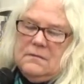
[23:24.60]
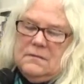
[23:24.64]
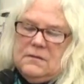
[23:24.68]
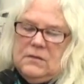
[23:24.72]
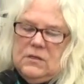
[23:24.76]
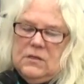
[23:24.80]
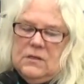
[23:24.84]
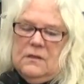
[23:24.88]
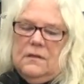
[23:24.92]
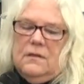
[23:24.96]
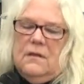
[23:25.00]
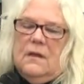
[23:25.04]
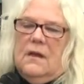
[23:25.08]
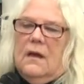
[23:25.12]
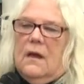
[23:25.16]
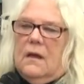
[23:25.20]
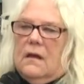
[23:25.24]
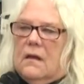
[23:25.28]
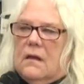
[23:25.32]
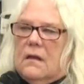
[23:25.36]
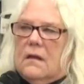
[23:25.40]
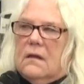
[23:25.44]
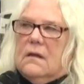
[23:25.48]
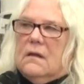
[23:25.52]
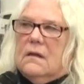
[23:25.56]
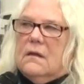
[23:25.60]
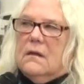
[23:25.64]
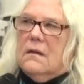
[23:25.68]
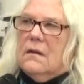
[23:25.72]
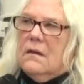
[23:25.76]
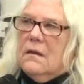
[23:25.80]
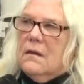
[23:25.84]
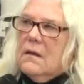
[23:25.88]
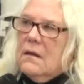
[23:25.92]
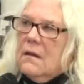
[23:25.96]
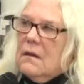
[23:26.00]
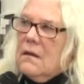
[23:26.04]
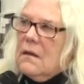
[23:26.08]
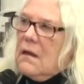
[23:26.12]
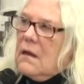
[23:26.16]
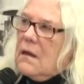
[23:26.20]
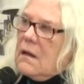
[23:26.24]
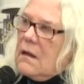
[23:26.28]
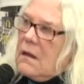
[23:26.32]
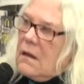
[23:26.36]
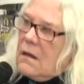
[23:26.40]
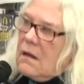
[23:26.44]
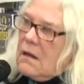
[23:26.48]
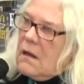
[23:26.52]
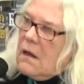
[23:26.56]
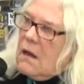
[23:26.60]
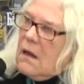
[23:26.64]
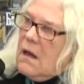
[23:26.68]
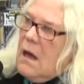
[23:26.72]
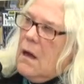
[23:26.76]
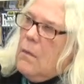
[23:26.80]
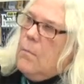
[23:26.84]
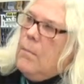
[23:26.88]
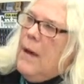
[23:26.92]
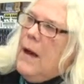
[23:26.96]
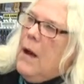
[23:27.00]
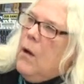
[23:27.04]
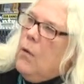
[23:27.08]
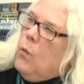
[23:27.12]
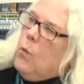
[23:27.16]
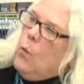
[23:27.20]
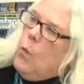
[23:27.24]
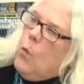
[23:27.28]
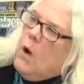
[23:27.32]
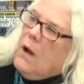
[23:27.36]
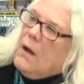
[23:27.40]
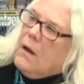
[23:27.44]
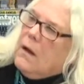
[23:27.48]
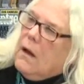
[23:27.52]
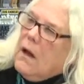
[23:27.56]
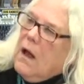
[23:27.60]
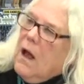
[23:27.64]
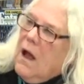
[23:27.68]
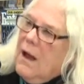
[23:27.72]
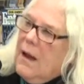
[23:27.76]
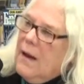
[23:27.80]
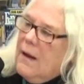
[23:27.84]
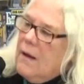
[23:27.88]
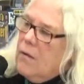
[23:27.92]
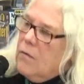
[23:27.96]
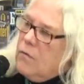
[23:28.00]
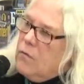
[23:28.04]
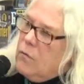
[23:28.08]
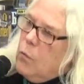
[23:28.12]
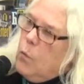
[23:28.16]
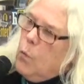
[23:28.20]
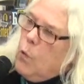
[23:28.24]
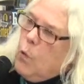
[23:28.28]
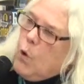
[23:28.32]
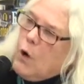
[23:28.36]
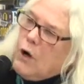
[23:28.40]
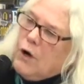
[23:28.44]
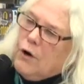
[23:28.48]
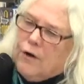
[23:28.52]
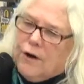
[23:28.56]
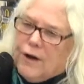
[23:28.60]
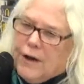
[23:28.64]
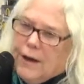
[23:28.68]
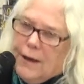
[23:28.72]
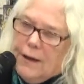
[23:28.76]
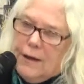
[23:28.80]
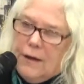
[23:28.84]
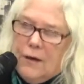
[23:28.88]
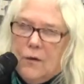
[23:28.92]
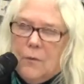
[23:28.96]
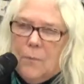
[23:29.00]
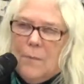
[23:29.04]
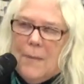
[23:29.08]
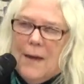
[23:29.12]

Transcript: to think about what kind of whirring you